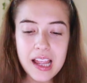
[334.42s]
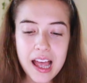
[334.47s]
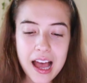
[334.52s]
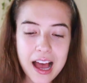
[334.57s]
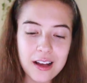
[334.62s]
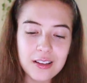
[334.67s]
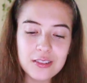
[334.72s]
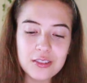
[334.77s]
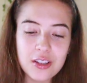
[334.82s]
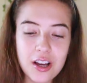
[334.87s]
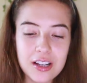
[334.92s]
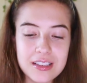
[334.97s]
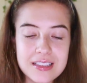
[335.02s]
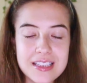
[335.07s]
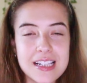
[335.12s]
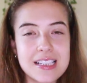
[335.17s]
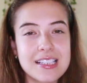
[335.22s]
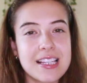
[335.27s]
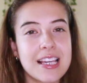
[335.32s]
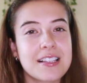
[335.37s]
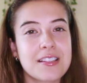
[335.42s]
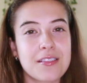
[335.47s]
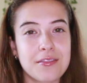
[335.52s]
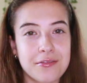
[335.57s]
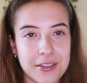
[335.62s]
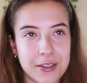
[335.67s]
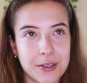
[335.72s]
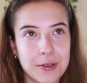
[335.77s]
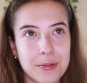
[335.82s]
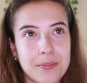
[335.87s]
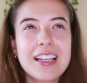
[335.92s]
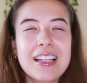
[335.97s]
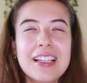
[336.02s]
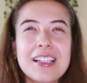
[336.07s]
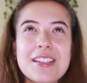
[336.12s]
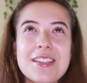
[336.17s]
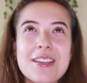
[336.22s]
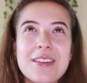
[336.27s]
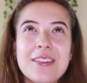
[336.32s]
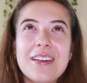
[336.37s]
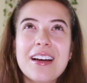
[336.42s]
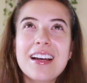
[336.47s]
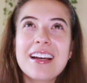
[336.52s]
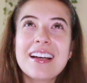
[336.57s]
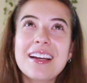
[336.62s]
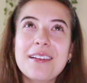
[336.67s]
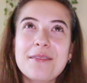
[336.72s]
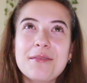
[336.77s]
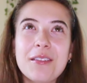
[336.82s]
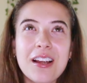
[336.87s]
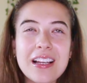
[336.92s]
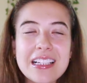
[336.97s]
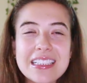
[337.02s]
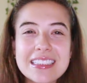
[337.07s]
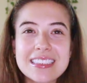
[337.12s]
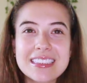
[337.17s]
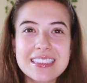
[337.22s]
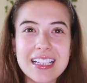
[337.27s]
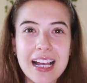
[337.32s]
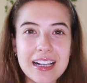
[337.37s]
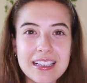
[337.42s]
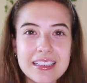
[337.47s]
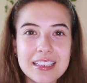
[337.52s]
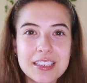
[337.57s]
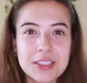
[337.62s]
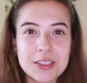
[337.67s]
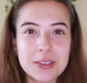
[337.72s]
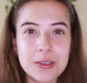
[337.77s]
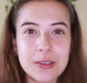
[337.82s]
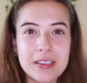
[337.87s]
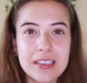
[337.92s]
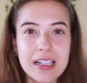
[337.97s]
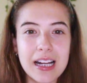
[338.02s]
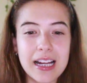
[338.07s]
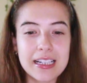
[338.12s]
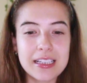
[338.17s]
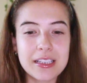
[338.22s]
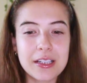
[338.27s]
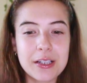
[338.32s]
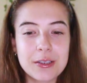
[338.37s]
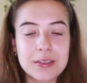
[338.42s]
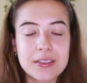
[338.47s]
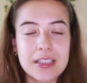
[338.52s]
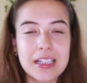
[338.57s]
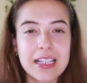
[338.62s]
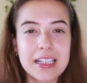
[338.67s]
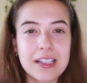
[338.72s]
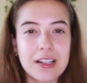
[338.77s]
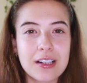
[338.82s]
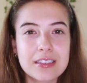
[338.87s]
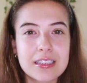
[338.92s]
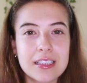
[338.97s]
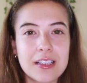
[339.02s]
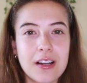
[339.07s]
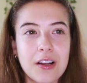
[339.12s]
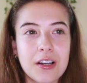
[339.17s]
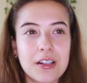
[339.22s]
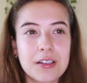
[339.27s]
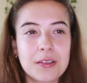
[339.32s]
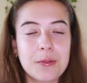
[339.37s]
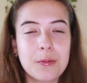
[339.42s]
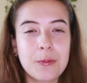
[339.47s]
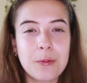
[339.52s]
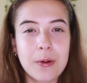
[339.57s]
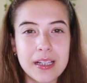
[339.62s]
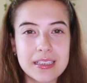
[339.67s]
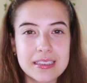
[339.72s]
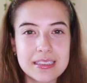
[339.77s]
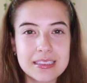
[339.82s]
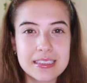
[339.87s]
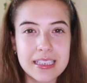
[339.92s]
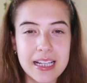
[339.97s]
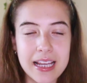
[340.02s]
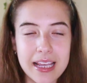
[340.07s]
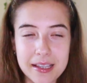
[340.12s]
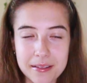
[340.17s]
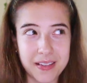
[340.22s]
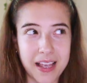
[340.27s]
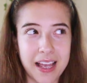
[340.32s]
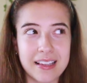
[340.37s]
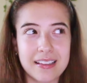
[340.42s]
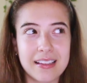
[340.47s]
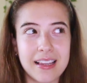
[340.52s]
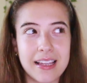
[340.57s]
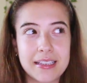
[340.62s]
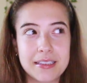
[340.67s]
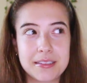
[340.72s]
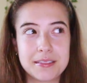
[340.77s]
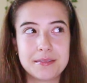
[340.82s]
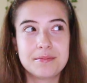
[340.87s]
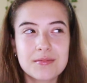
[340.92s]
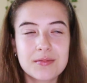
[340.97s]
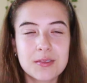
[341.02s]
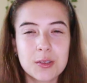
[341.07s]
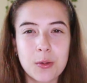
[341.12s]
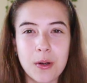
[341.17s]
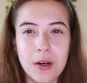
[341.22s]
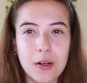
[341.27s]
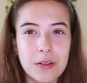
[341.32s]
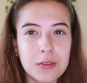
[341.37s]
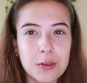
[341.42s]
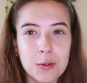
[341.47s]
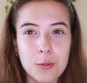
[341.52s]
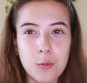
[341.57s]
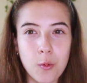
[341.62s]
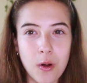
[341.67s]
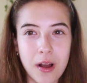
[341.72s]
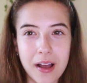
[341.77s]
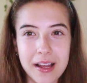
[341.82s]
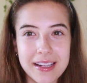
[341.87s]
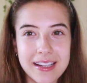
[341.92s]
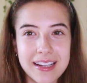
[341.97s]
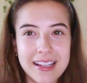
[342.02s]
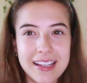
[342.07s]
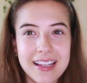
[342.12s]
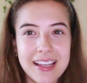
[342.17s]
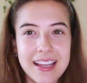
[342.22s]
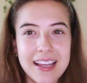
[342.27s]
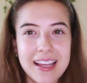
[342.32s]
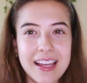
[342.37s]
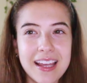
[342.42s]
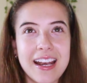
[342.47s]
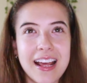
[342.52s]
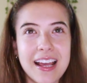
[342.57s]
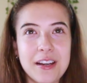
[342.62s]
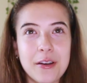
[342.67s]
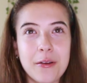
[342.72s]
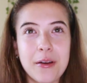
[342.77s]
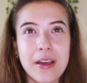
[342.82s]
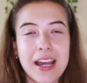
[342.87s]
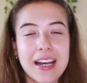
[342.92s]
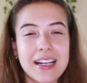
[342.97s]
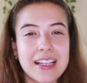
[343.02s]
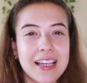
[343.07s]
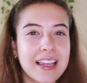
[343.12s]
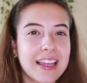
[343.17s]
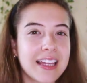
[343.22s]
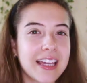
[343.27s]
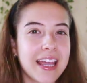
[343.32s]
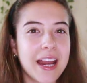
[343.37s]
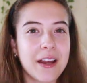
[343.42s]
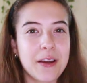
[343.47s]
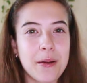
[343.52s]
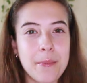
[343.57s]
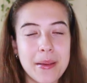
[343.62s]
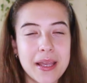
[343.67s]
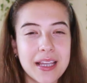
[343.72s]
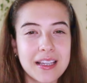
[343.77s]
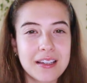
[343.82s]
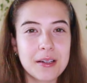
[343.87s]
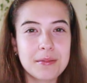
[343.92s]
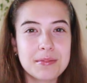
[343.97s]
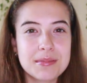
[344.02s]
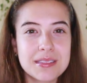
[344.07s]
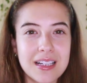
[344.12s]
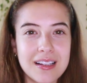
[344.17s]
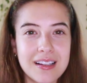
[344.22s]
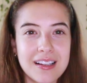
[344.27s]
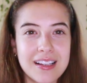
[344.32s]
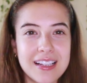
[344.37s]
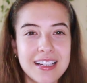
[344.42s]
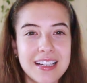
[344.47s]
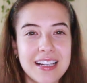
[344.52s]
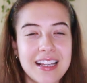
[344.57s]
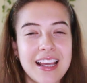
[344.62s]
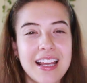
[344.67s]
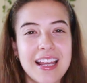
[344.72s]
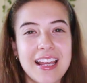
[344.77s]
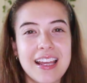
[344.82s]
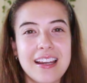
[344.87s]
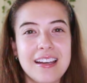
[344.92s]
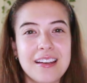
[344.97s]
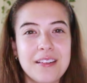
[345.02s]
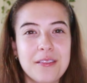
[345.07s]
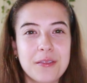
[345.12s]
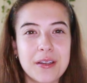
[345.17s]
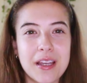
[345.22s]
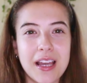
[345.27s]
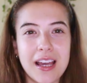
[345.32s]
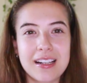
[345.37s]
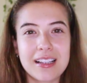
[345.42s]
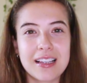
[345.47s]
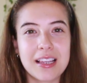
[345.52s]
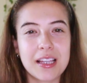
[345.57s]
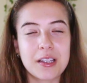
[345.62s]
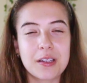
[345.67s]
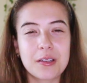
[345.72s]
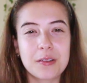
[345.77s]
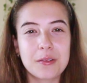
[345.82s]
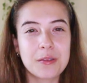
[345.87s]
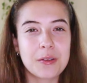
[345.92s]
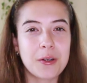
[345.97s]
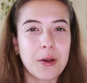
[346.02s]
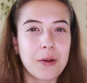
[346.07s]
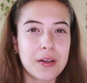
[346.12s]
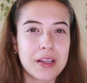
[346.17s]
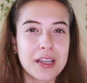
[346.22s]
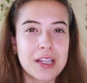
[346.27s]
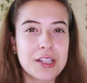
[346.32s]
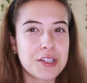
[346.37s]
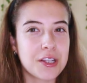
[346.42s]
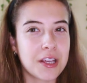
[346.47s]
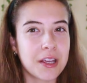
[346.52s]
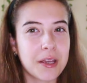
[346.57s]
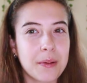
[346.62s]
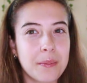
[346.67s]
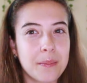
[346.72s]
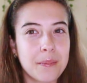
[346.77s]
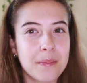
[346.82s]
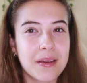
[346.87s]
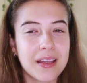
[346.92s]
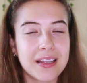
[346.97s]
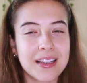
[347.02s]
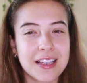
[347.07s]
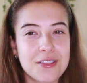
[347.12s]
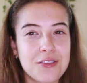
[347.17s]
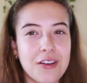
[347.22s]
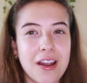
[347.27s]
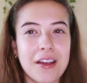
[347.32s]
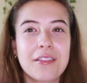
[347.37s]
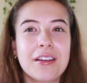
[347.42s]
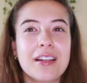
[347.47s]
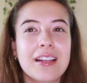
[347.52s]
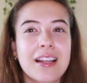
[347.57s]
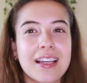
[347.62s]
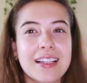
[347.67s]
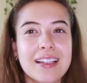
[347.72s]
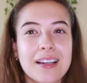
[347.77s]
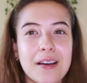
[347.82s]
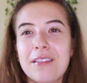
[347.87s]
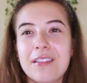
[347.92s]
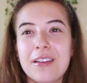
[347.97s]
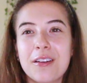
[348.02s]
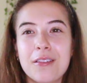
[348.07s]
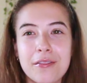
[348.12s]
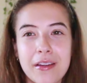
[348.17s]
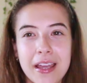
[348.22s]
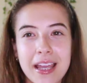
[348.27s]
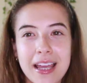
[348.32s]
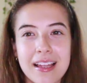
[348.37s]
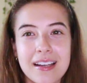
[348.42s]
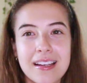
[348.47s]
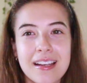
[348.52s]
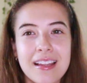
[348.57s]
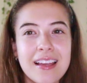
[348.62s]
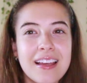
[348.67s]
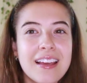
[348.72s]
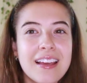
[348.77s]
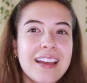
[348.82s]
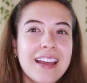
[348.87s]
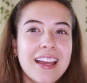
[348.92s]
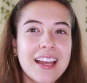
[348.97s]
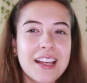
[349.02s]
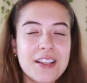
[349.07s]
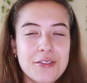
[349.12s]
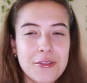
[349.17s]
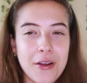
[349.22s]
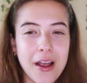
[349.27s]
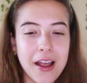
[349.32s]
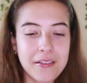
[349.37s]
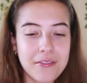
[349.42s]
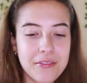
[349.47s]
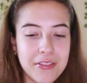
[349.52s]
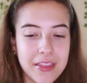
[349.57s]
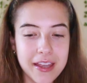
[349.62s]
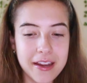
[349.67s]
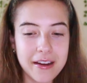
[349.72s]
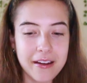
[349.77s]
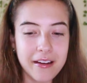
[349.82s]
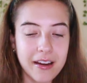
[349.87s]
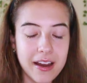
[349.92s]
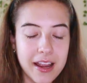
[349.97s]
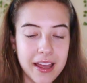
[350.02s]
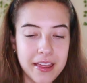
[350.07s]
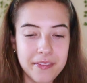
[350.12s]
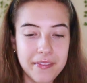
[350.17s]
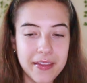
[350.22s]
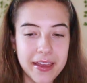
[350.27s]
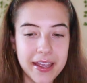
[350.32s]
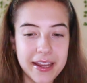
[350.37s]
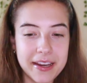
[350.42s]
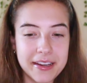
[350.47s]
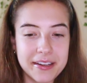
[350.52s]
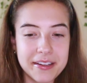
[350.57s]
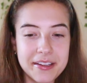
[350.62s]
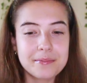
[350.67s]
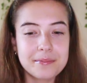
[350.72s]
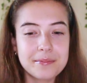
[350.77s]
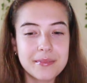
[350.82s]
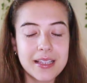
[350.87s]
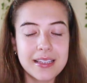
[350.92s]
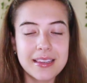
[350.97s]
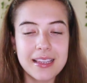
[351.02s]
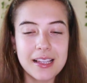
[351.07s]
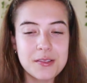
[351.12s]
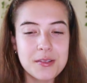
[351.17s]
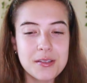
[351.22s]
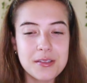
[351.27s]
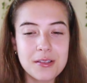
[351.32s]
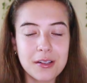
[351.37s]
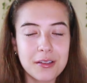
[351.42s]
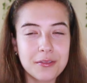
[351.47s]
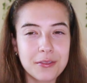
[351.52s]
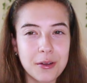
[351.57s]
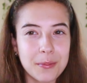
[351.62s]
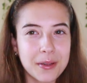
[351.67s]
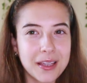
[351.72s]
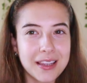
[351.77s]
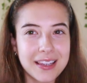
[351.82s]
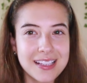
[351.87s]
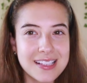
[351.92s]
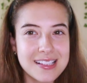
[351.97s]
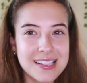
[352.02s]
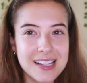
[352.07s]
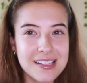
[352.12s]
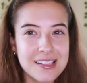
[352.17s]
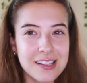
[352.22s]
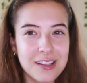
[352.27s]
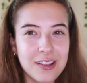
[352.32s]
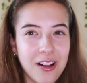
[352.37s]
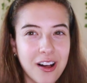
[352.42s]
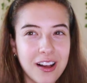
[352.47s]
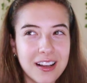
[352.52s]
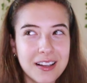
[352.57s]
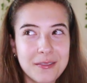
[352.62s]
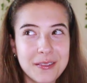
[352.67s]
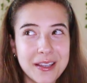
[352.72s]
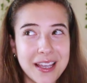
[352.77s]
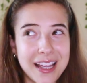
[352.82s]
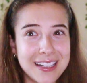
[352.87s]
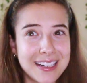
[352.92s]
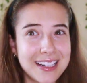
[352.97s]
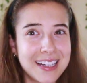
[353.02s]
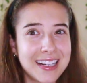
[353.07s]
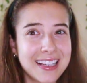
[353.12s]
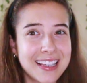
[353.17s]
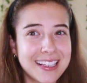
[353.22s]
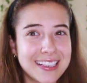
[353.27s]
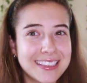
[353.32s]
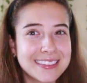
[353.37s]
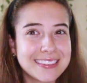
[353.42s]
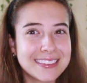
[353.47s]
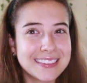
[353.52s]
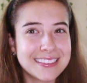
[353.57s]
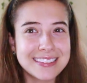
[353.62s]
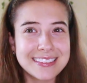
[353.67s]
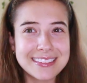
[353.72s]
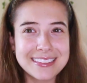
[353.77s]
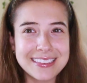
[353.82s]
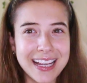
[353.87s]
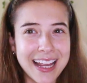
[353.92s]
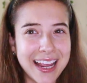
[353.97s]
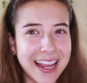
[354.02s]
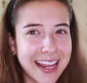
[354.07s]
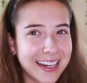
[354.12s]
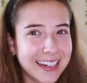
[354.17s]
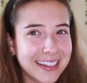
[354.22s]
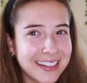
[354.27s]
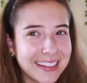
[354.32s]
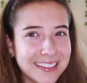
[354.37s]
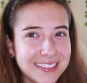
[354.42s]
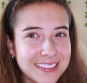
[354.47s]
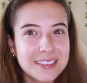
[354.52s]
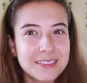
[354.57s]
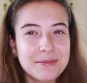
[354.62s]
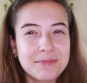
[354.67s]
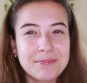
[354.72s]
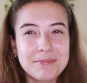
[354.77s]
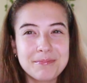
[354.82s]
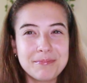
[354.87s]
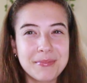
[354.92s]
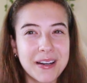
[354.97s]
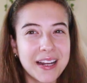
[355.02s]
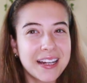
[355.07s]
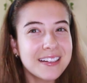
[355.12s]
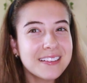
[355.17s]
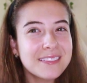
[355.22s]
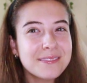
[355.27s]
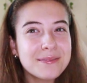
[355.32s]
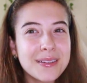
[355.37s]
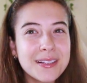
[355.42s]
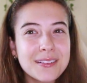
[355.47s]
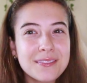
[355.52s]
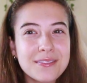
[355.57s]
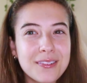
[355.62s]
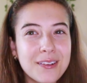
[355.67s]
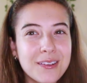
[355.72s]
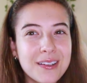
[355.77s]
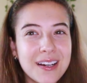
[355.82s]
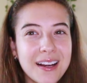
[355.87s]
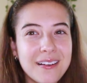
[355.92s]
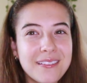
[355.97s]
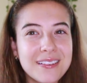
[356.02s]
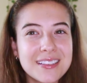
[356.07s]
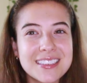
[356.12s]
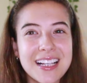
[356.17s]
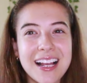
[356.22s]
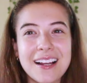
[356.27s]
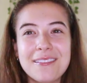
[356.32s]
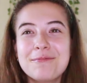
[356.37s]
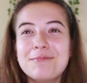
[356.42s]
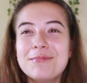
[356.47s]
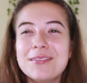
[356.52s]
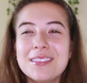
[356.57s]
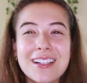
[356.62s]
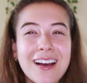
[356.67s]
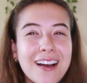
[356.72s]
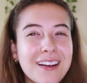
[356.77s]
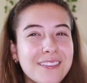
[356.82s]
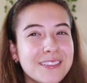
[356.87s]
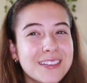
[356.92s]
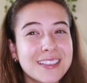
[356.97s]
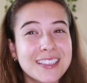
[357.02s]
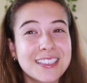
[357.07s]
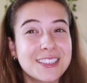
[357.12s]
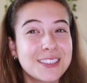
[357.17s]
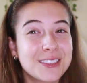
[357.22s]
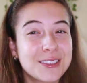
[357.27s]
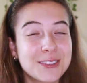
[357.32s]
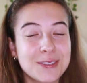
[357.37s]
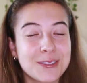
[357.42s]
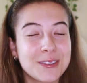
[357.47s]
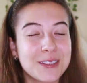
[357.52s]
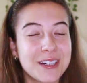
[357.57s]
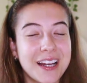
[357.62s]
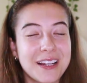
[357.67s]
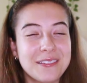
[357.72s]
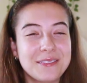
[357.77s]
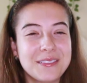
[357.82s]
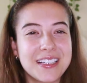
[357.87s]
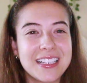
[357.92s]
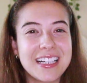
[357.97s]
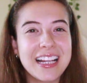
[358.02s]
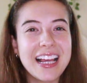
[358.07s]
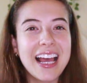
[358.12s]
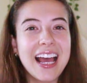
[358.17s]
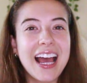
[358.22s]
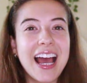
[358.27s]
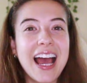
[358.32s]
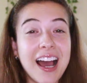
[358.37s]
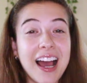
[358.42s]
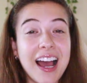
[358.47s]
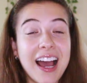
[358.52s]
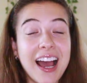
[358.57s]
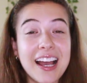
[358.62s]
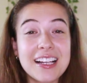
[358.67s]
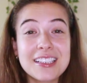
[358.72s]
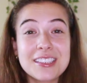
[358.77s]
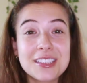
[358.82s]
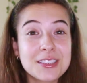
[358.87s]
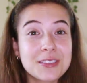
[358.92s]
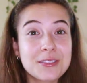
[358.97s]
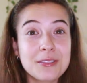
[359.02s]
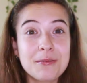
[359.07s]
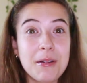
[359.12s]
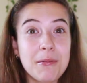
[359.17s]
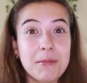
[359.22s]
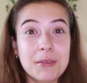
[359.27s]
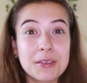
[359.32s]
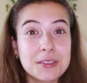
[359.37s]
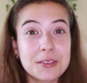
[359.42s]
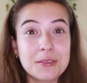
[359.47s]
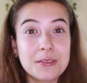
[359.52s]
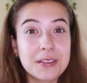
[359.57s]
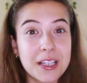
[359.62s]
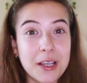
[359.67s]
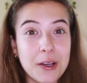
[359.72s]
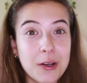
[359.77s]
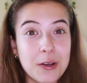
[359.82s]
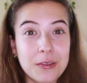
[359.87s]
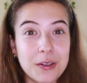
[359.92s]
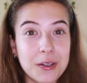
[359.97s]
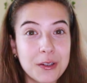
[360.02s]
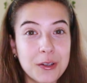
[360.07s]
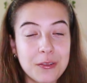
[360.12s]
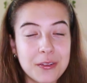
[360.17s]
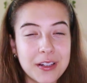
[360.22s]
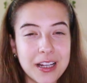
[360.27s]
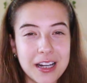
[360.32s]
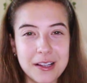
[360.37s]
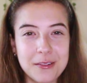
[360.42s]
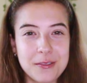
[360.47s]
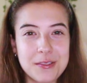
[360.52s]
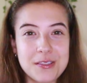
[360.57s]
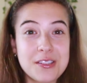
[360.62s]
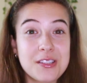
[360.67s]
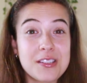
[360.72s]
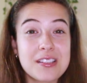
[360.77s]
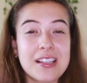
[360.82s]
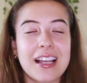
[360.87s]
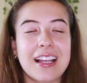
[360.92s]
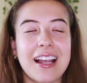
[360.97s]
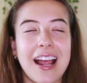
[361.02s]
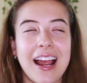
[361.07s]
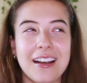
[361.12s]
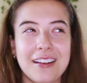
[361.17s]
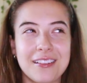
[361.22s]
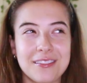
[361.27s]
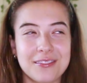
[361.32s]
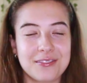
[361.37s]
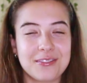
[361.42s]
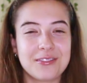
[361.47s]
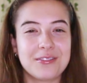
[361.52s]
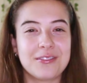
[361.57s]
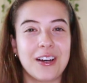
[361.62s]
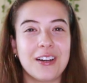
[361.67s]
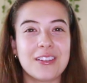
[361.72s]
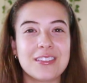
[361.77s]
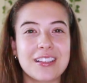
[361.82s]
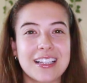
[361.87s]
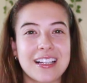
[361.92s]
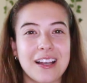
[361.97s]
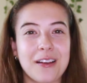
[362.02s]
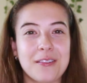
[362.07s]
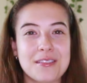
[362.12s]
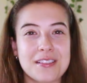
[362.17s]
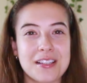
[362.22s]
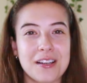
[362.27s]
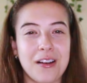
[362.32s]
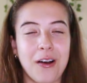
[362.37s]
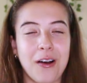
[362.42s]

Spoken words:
how long did it take to film? So I'm not exactly sure. I know that I got there on Wednesday at like 12 or 1. And I know I had to get like hair and makeup done, and we had to like go to the gym and like drive in like a little van and drive there. And then I guess we started filming at like 6 o'clock and we ended at like 10. Might have been 4 hours. I'm not really sure. I mean, I just remember doing it over and over again. It was just, I kind of felt like I was in